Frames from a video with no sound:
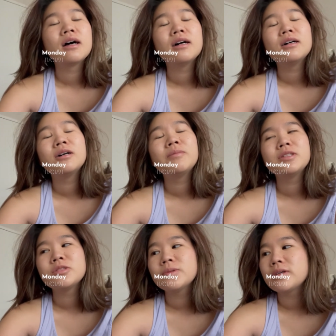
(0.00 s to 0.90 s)
Um, I
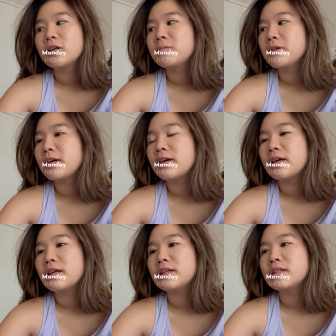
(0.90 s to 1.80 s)
just woke up
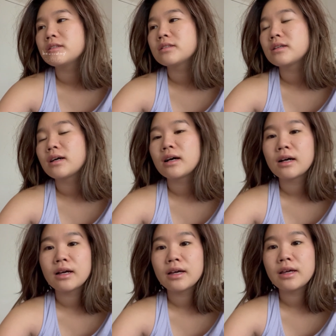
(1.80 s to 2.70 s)
and
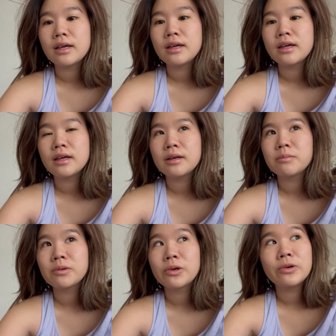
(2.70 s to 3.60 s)
I
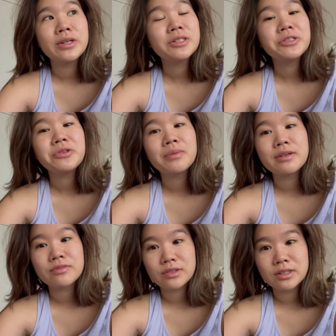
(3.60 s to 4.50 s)
am going to my
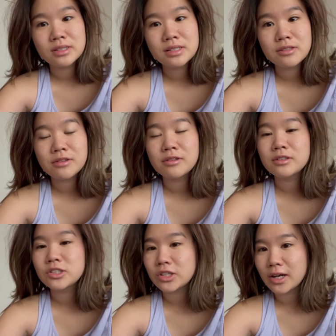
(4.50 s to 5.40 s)
first
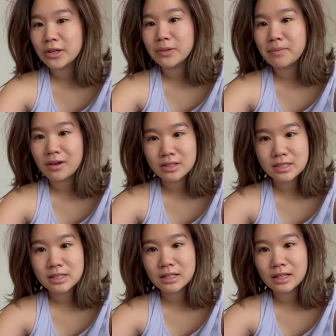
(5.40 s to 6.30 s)
trial
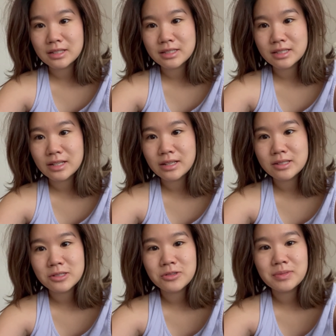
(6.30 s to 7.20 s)
boxing class today,
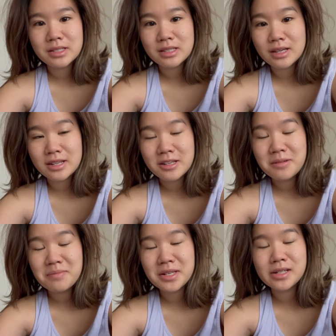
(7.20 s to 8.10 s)
so I'm
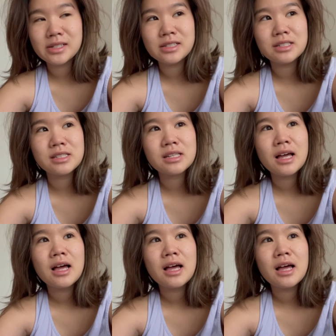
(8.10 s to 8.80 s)
excited because